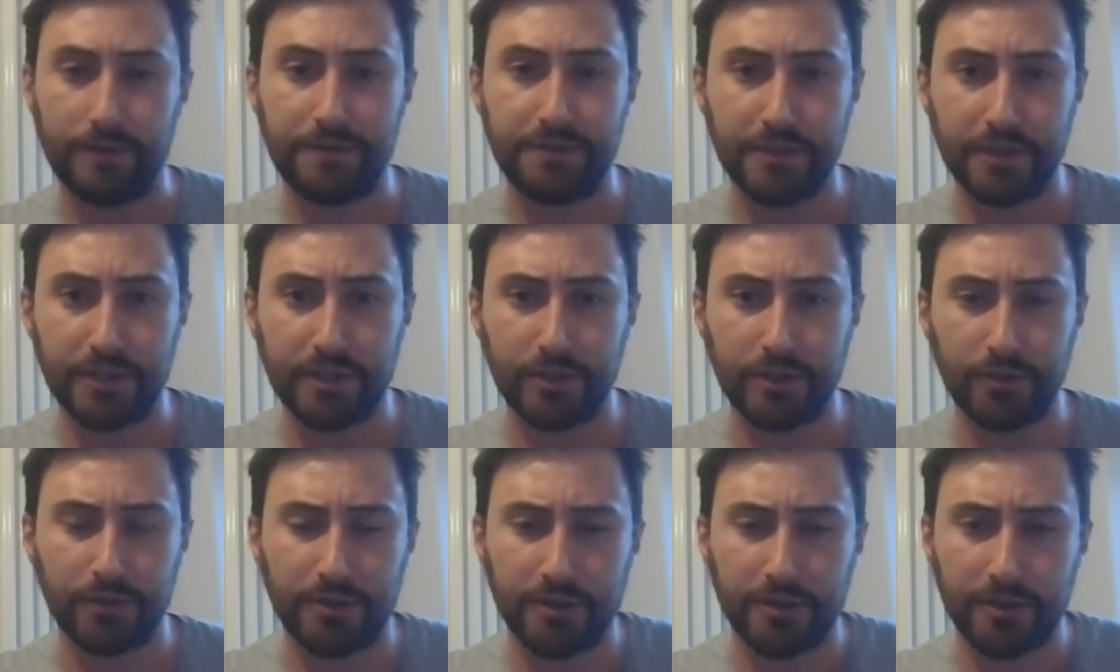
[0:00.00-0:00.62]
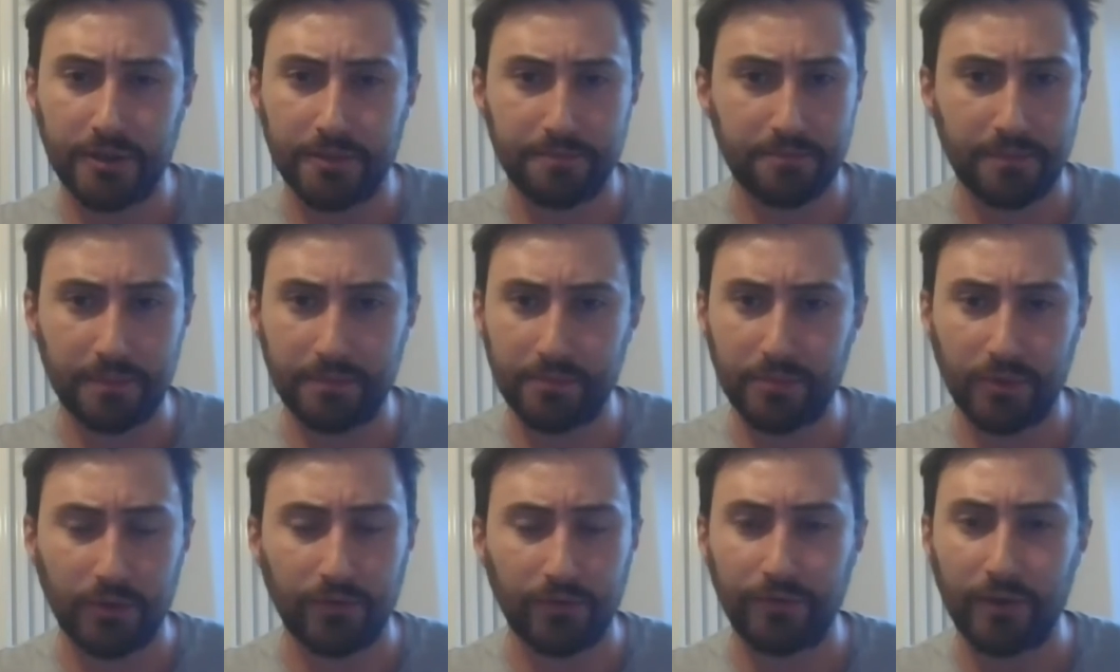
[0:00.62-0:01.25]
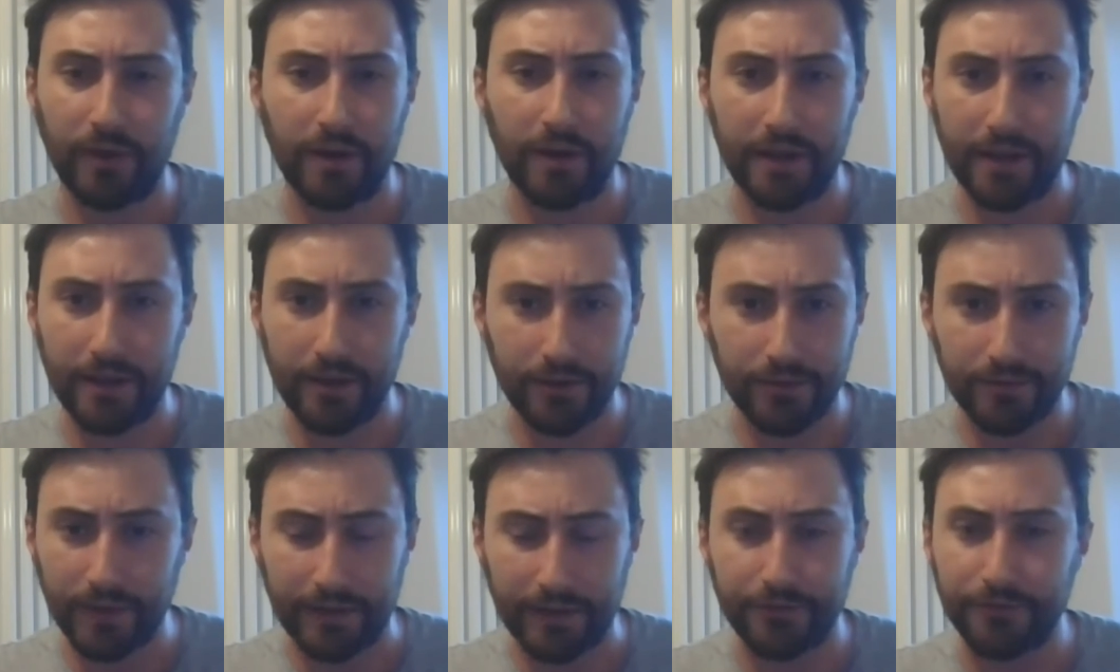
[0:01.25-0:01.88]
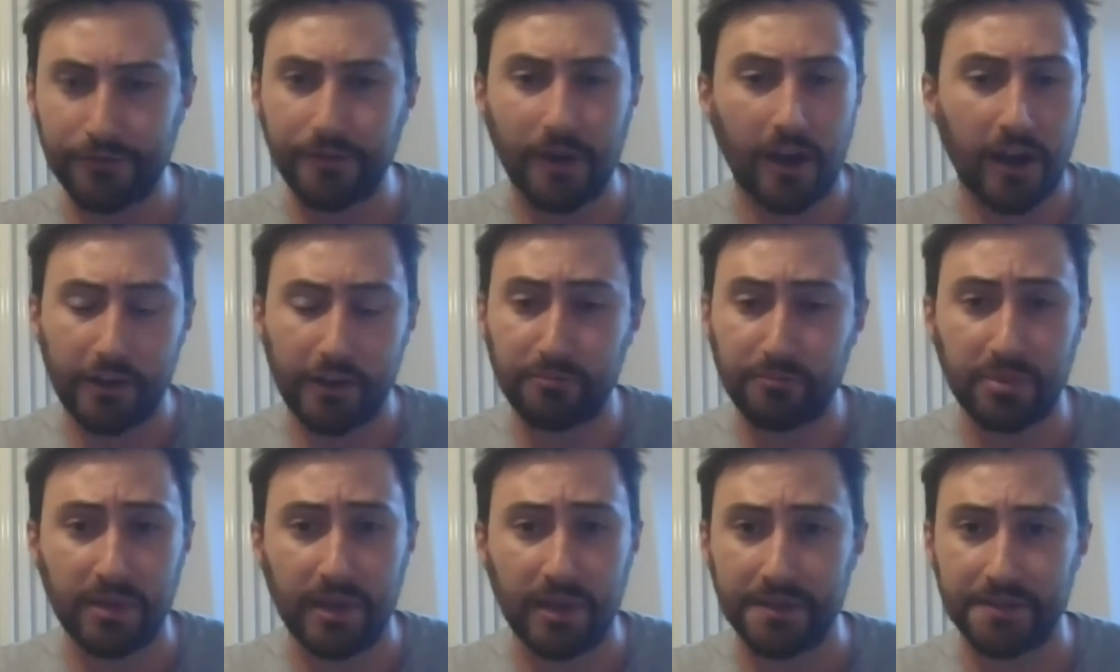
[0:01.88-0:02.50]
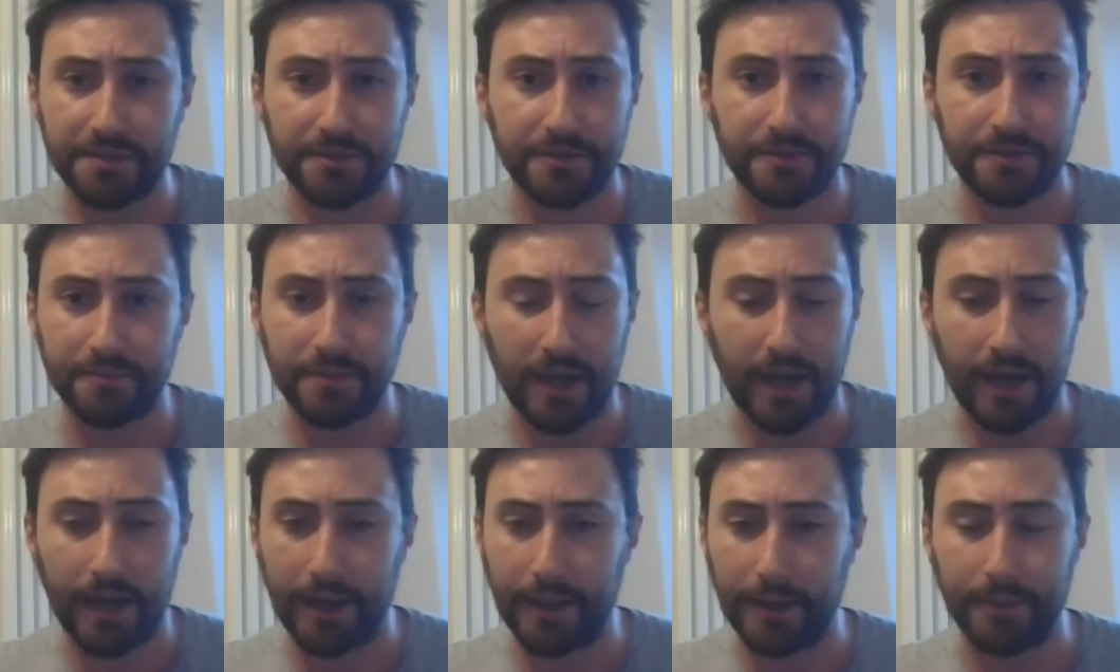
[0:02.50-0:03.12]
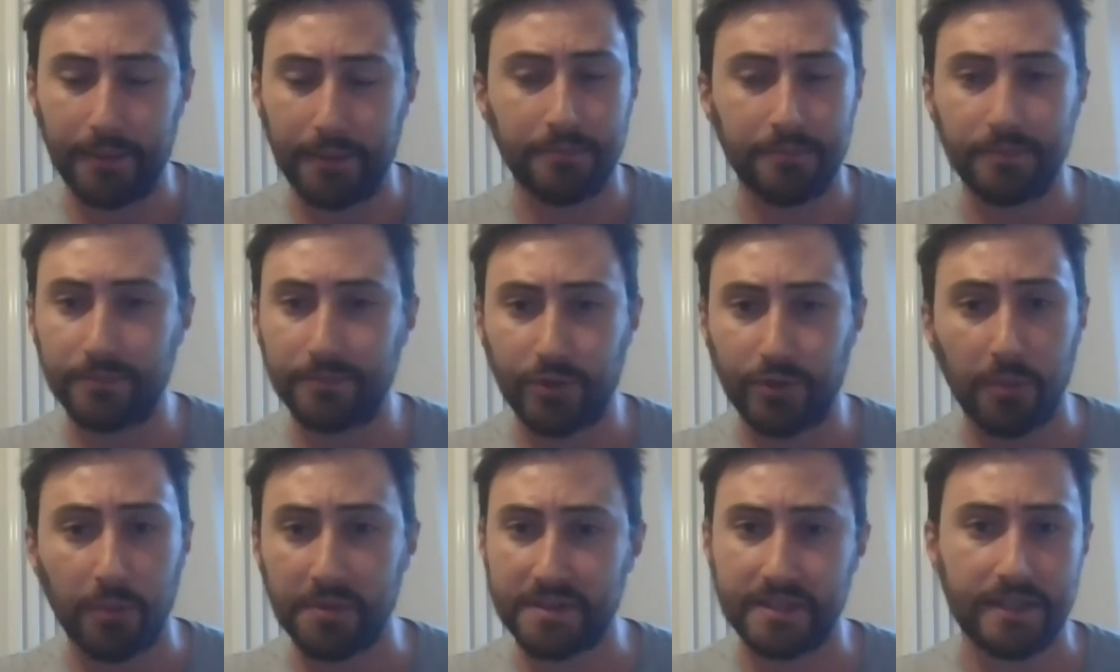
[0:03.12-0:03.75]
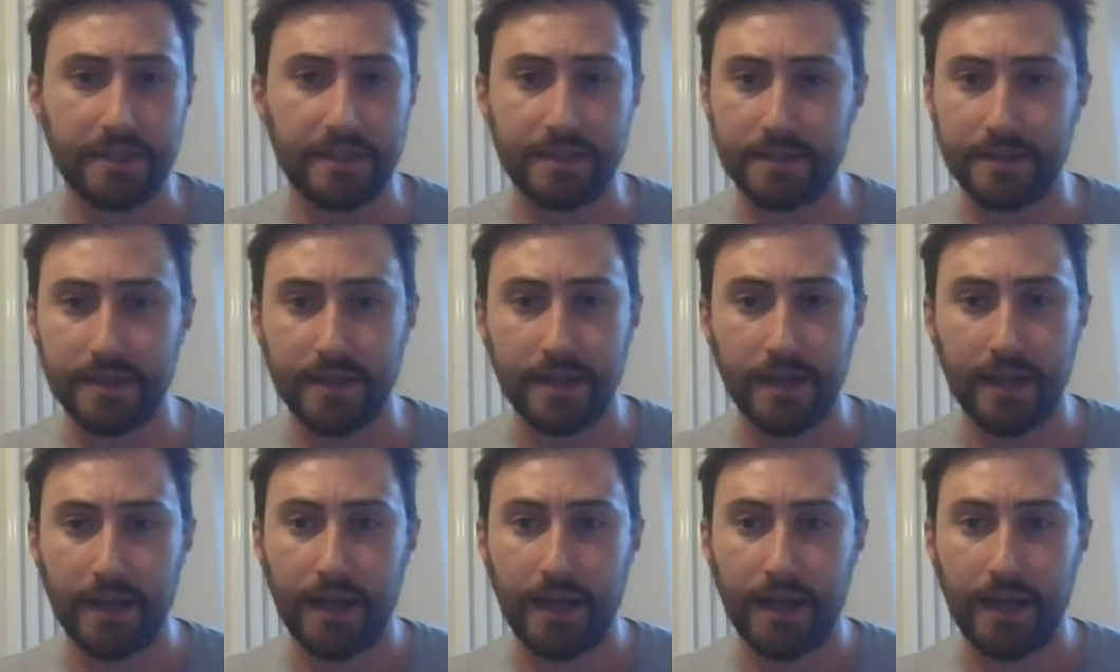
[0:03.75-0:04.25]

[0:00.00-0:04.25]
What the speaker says: secured on a portfolio of like 5+ properties.